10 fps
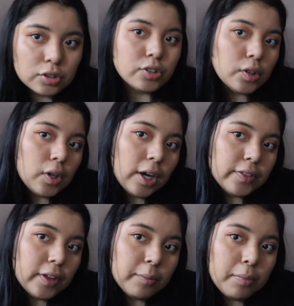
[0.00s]
So I
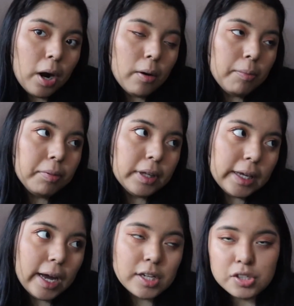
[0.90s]
think
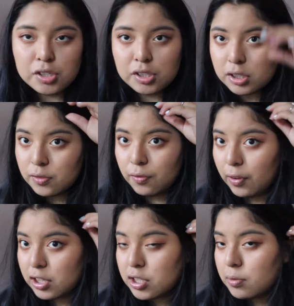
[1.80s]
probably I should just
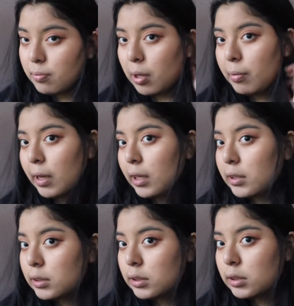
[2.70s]
fix my
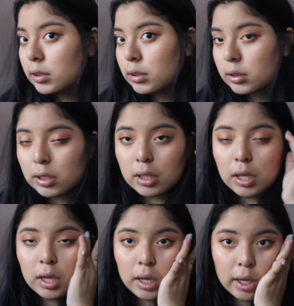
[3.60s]
bangs.
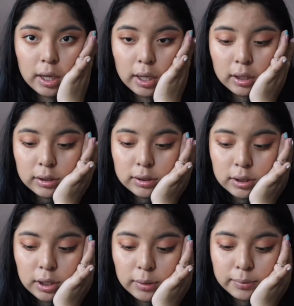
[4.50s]

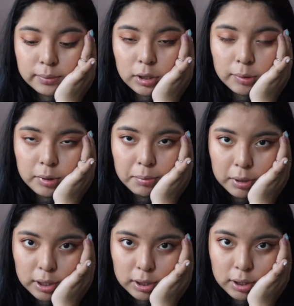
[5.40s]
And um, I'll be
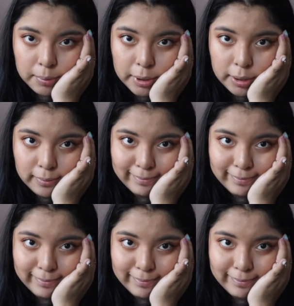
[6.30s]
back in a bit.